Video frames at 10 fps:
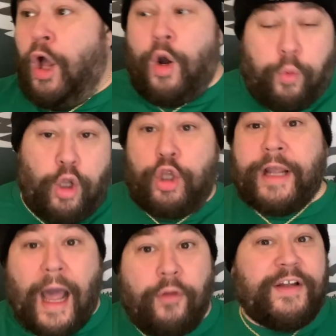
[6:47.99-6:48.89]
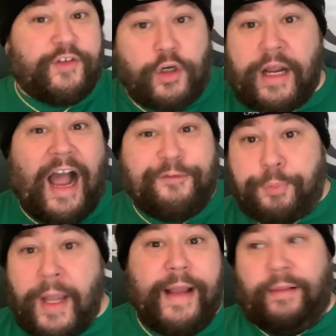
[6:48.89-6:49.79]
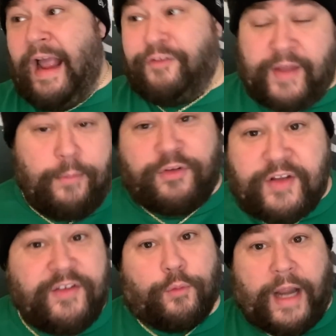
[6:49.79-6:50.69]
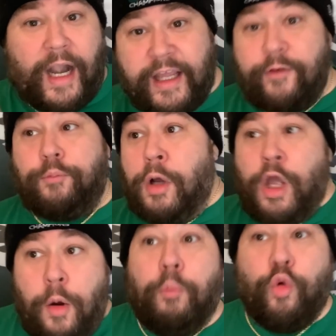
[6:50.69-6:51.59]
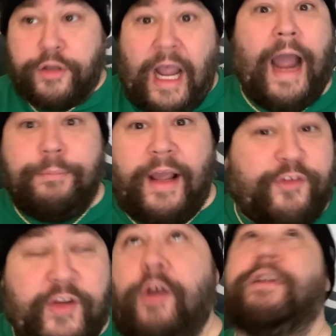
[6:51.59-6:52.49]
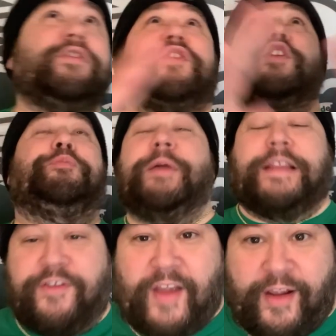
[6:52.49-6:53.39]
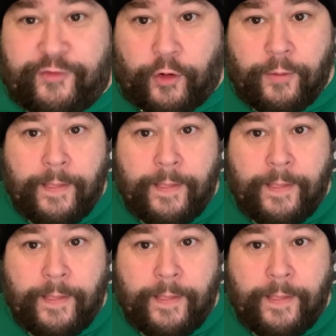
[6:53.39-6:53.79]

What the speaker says: Well, look how these young guys played last game of the season. We got to give them more time next year, and it'll just be a disaster.